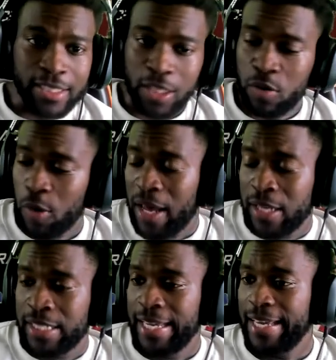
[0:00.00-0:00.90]
So nobody else
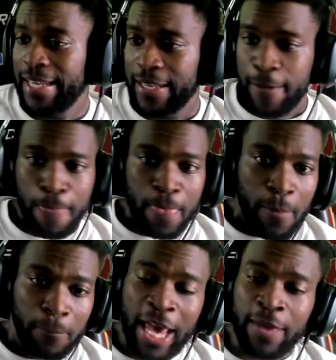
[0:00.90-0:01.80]
did.
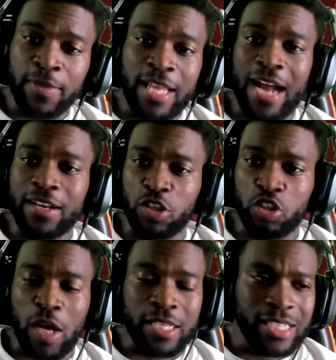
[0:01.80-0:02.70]
Blame the doctors.
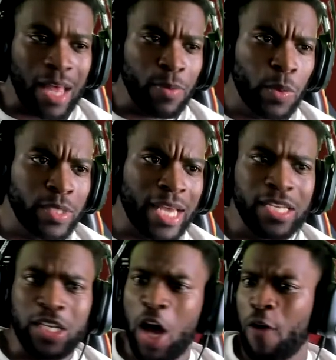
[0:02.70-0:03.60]
So I see a lot of people want to say the
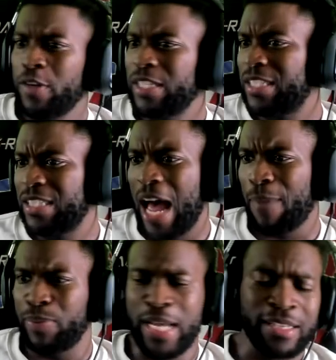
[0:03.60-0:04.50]
Dolphins not
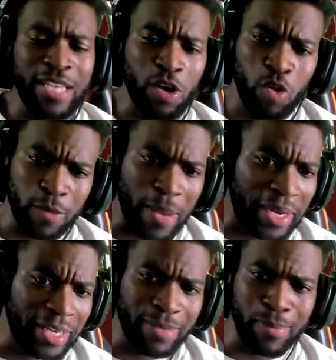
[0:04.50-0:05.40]
protecting their quarterback. They
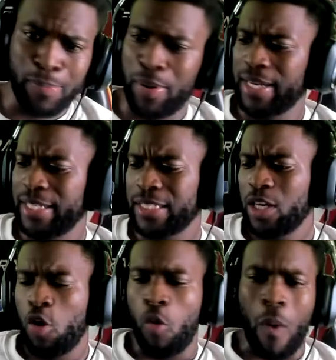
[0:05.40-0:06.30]
need to be punished.
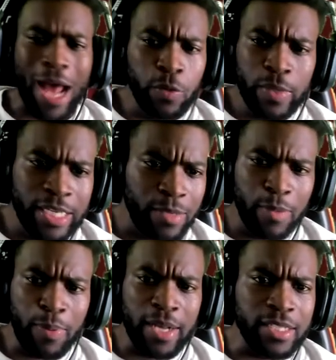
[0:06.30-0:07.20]
Why do we need to be
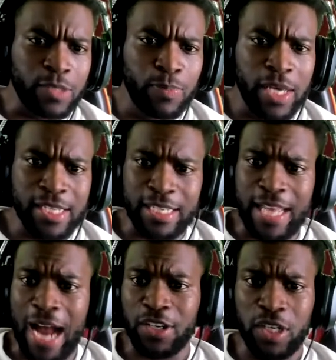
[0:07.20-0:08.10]
punished? Because the
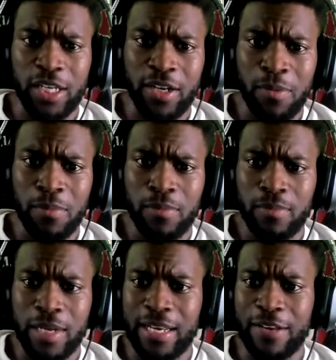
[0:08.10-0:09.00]
doctor cleared them?
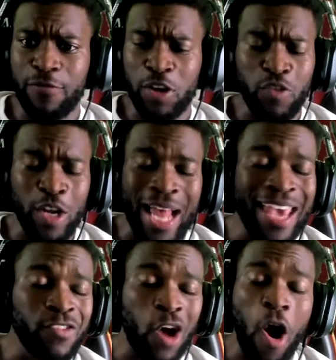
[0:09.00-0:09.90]
First of all, not
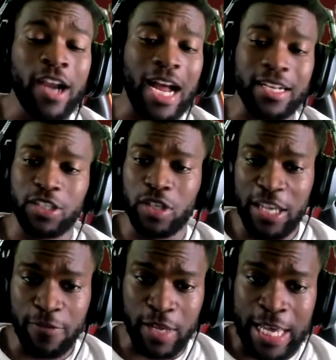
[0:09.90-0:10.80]
even our doctor
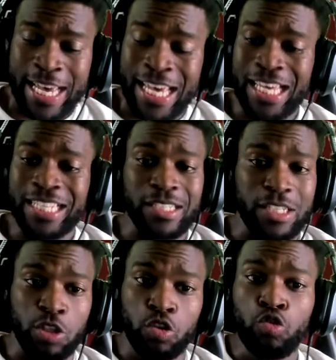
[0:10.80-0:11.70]
even. It's
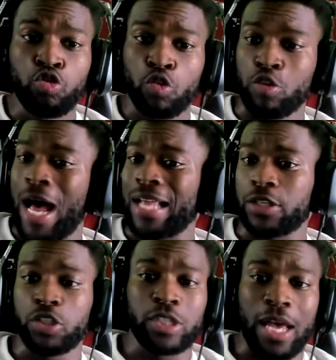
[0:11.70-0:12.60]
neutral
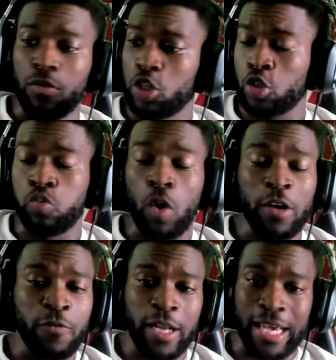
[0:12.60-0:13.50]
doctors that just
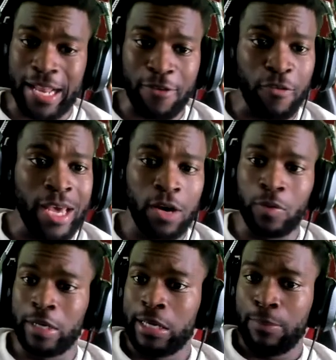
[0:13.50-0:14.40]
work for the NFL.
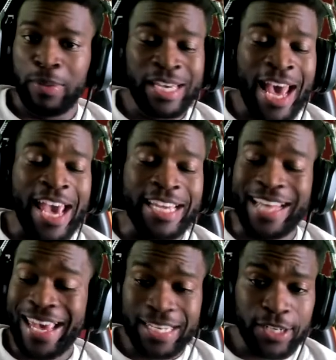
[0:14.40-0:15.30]
PA,
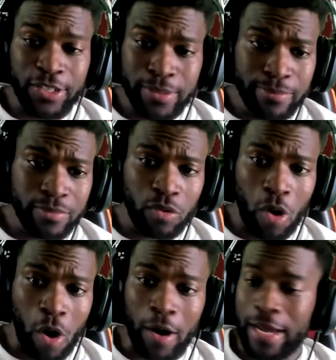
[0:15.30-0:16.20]
they cleared them,
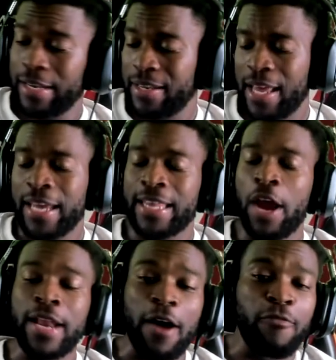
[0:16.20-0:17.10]
and they are
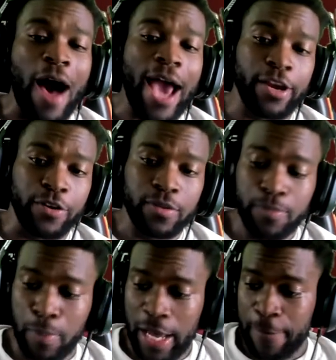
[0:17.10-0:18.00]
now fired.
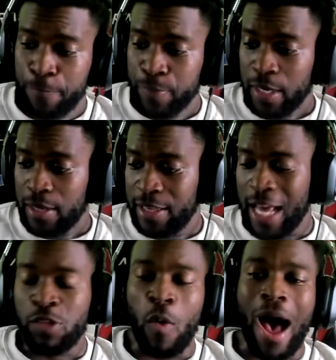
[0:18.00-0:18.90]
But
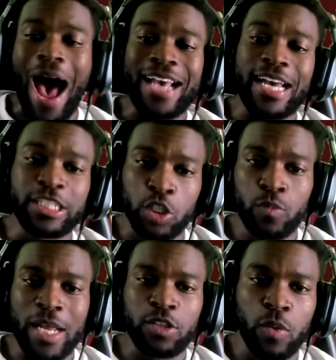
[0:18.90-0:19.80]
that's why I
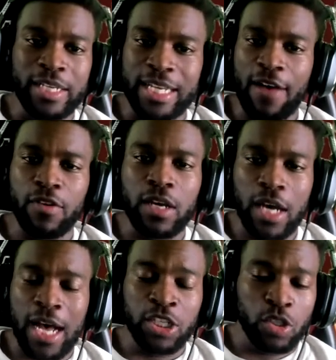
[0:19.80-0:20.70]
assumed that Tua did have a
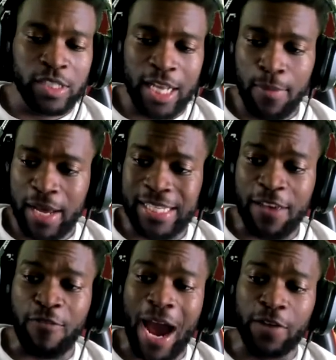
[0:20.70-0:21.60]
concussion on Sunday, because they
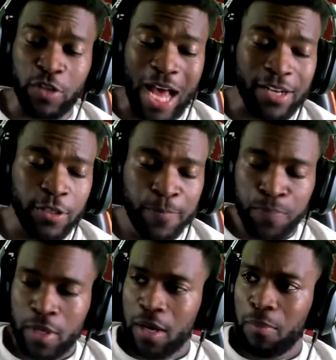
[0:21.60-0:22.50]
fired the doctor.
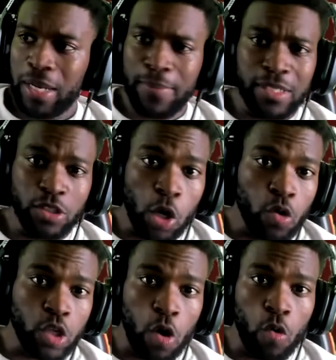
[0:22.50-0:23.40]
But
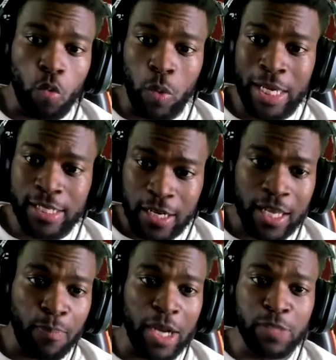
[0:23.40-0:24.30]
so we deserve to
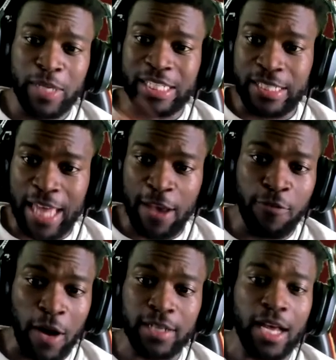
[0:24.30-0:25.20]
get punished because they
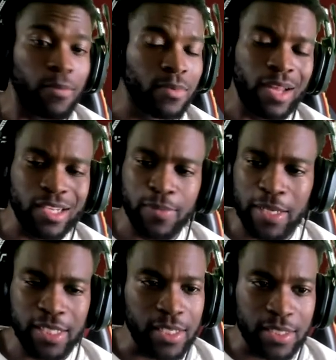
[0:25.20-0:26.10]
fucked up. That doesn't make
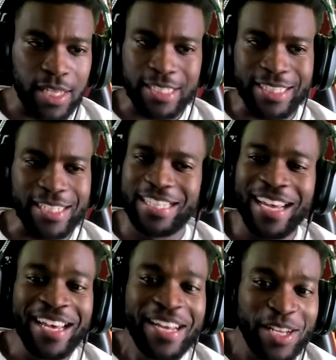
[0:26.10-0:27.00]
sense. That
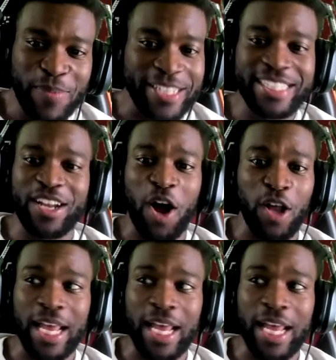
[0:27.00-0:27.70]
doesn't make sense at all.